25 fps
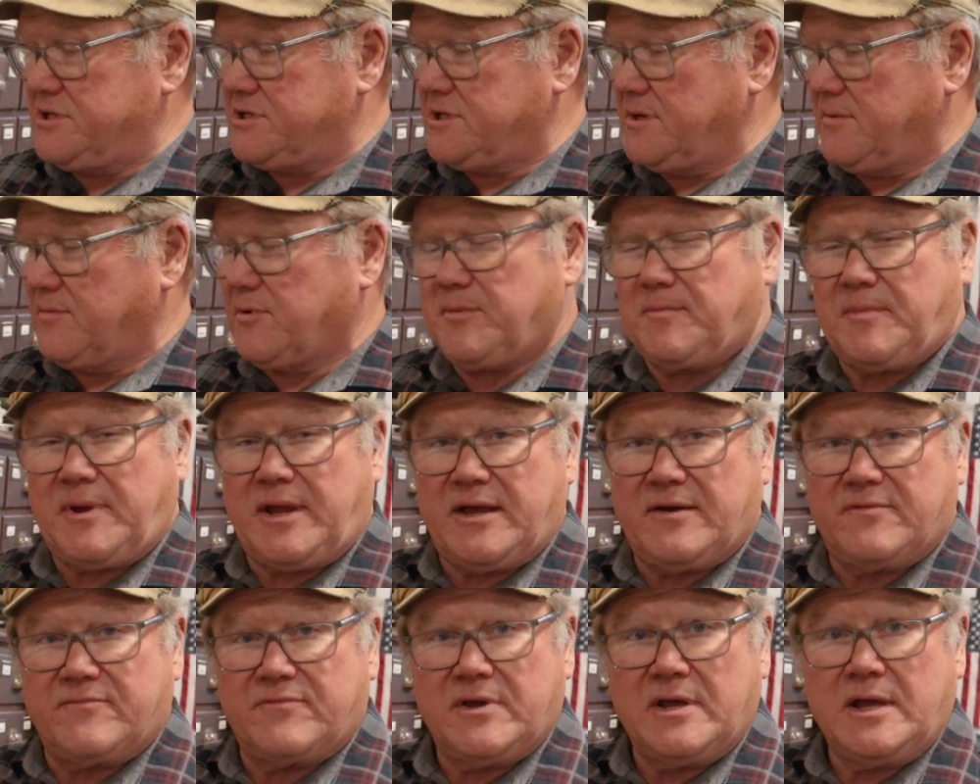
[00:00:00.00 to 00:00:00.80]
Someone
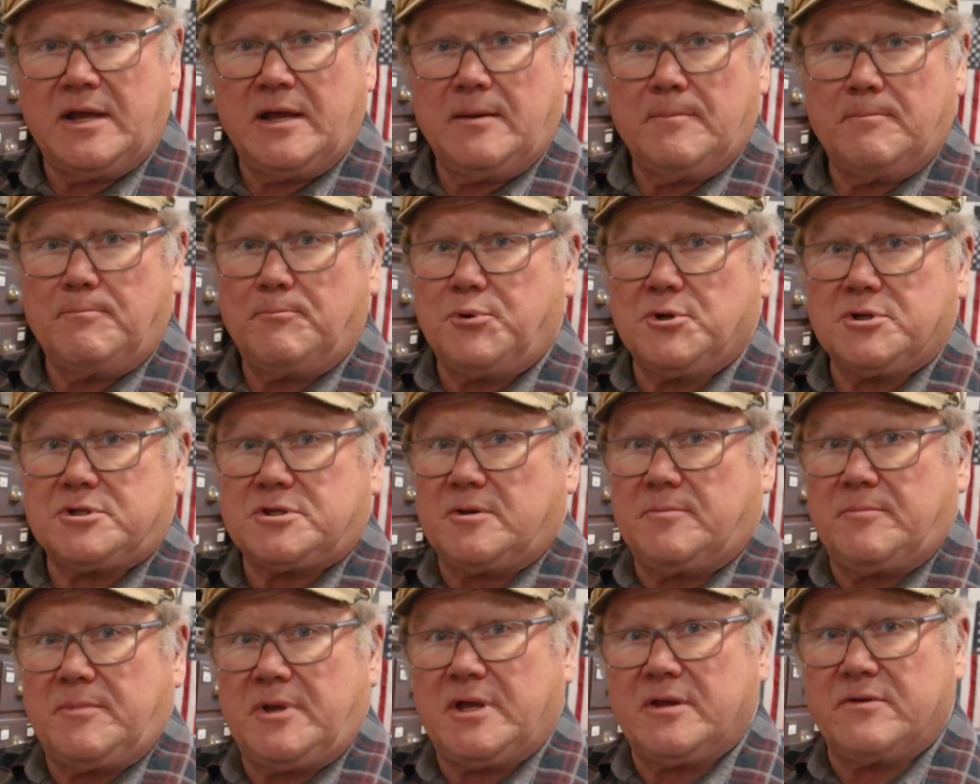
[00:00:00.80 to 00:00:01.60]
may have
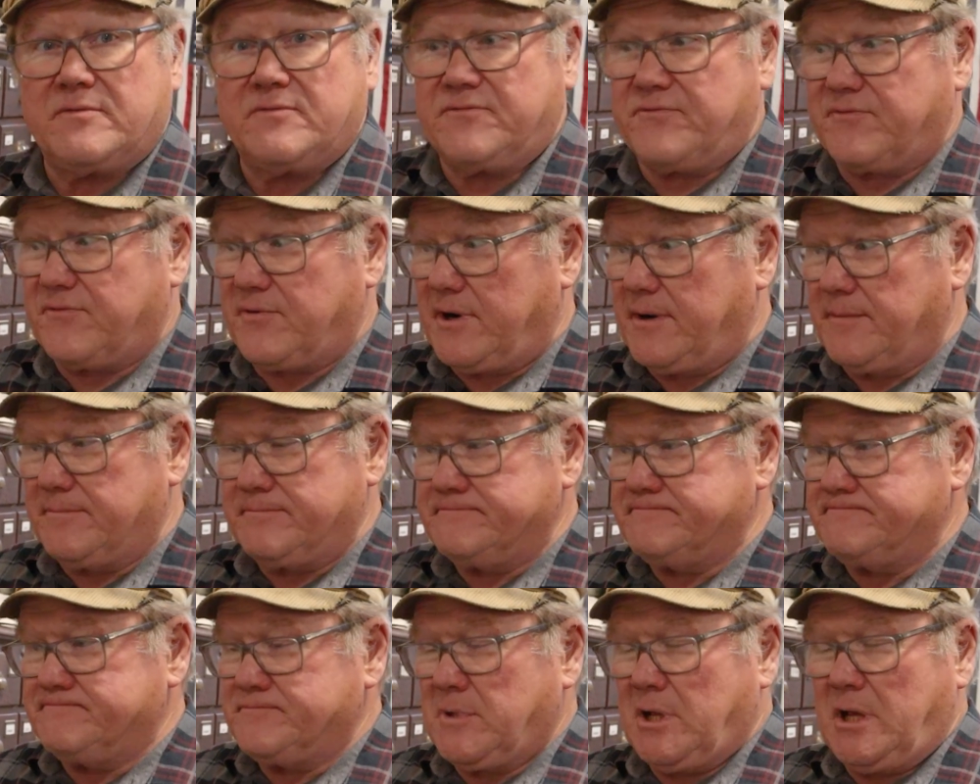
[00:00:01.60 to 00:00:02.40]
put them in
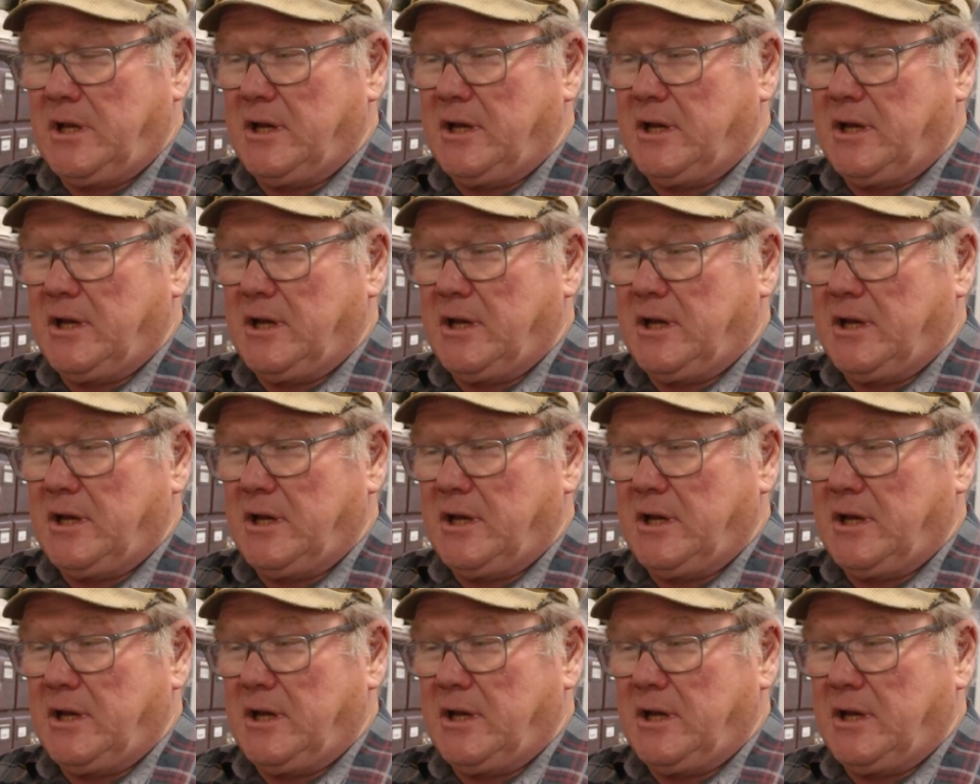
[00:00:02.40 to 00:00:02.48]
from